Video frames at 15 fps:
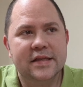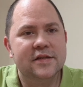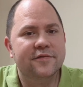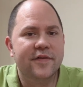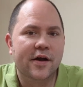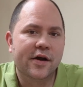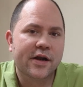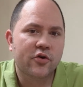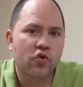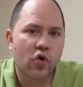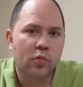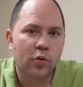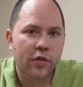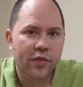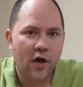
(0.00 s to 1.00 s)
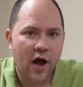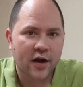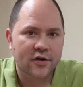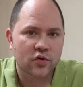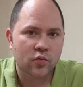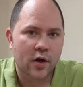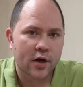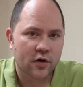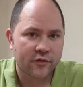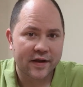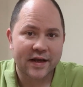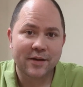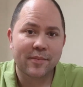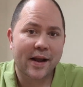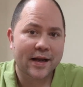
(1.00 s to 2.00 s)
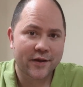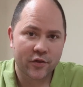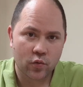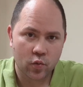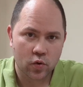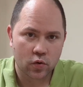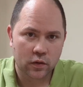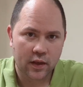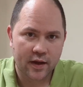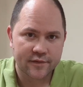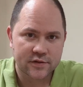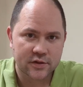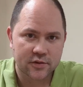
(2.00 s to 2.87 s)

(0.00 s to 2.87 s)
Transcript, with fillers: It's a very normal thought to wonder if anybody in the world loves